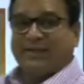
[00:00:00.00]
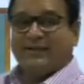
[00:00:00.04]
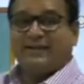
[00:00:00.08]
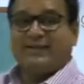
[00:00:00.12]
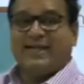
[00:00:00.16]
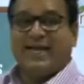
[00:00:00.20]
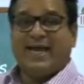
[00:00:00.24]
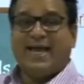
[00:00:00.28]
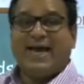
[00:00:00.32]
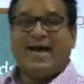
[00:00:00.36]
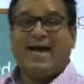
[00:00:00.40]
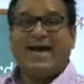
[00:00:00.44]

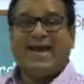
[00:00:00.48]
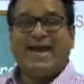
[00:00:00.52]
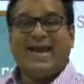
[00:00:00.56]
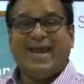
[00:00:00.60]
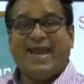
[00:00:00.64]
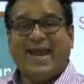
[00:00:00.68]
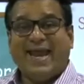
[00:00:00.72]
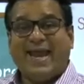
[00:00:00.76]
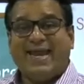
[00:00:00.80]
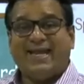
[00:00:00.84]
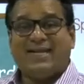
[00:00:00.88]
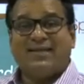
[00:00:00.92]
there are
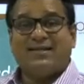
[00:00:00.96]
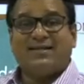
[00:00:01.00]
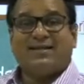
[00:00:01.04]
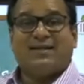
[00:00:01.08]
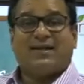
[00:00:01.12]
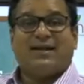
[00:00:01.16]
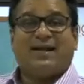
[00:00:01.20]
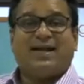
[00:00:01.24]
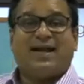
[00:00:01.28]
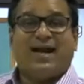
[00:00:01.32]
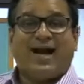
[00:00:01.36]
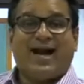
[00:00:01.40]
8
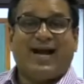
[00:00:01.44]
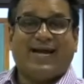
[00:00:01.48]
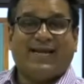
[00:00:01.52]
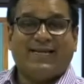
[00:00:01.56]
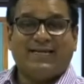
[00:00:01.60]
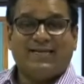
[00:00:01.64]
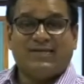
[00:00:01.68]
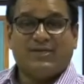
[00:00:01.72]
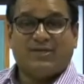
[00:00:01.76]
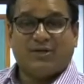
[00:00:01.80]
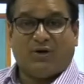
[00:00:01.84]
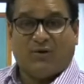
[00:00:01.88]

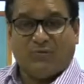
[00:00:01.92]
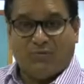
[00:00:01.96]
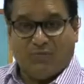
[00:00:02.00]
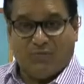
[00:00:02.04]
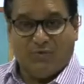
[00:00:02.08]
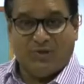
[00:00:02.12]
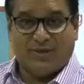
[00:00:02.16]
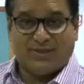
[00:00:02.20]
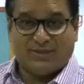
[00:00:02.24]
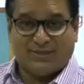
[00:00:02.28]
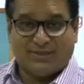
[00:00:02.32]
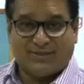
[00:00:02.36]
kinds of
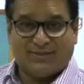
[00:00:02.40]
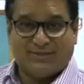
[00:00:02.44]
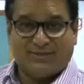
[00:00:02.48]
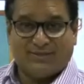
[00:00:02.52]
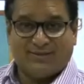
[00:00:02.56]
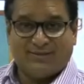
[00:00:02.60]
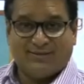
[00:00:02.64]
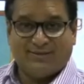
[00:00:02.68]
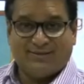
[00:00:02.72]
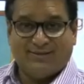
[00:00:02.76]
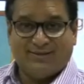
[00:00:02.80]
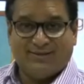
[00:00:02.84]
words.
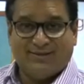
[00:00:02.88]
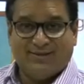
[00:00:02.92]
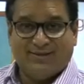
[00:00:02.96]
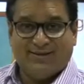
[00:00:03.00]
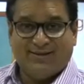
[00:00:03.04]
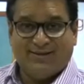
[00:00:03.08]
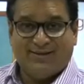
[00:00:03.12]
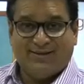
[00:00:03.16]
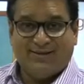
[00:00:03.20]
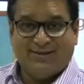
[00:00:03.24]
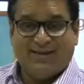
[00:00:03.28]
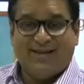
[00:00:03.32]

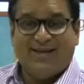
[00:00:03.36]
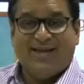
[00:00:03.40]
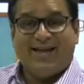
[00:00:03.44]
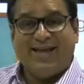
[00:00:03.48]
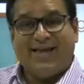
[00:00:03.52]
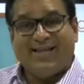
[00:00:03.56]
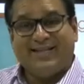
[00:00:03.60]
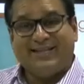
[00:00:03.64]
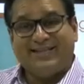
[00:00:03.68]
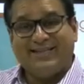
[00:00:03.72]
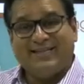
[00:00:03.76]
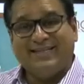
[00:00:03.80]

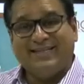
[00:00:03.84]
And